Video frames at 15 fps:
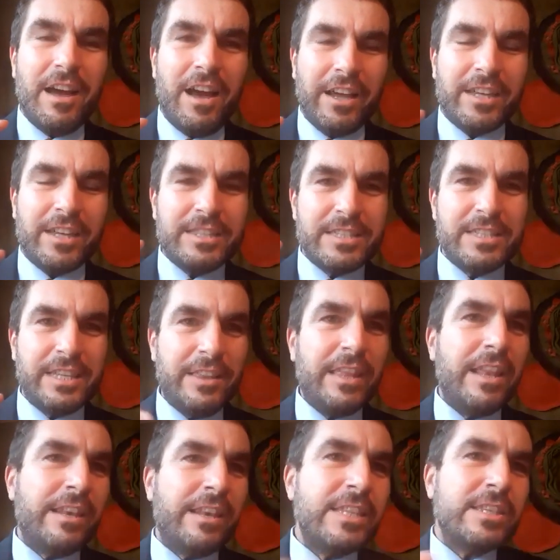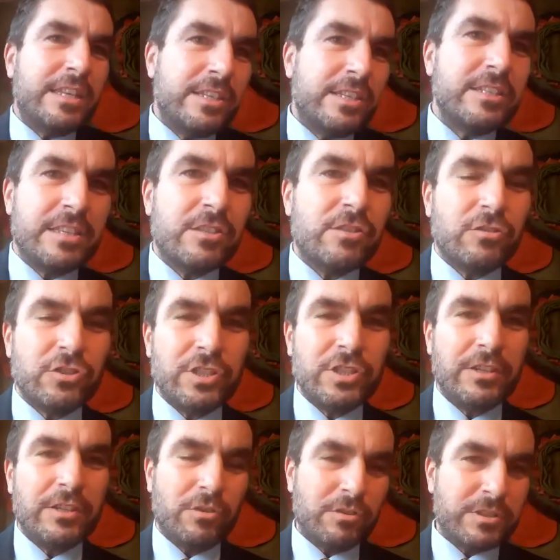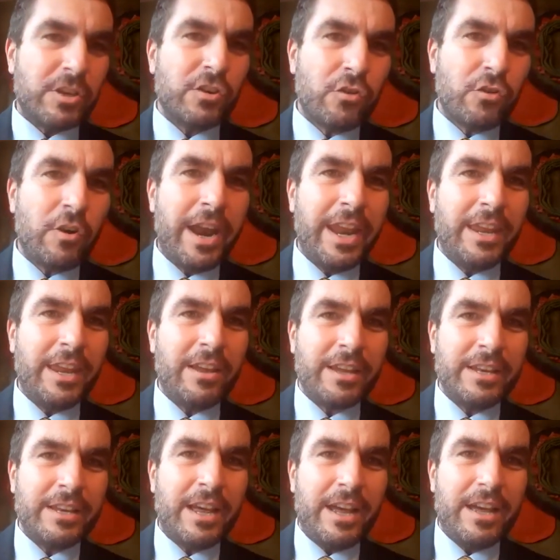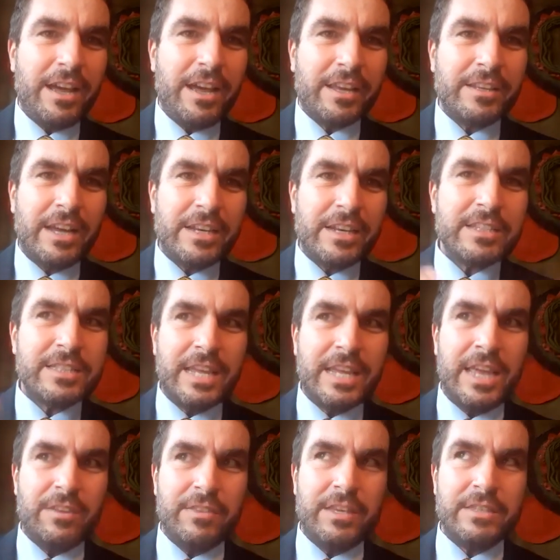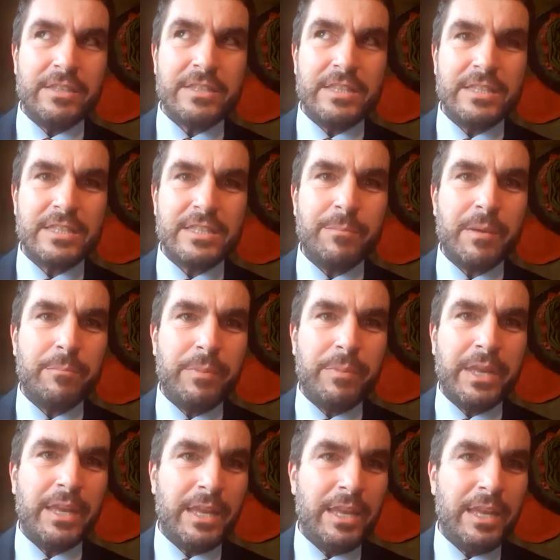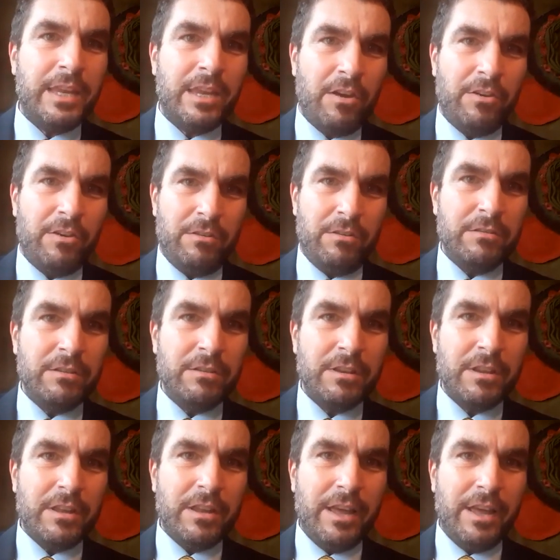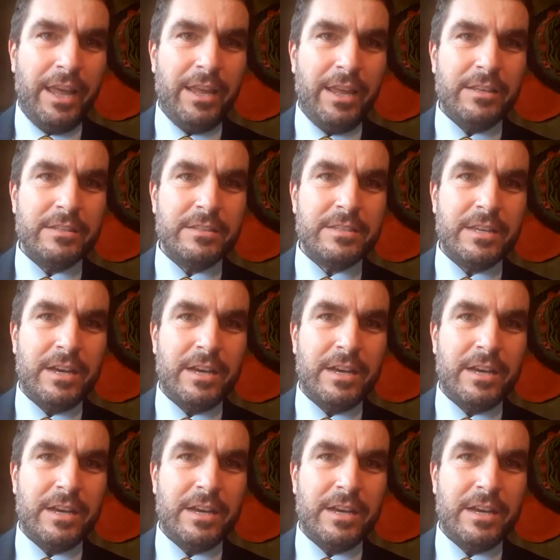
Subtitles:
I could see that. Listening to Satoshi or Craig, I could understand that there's something bigger here going on, and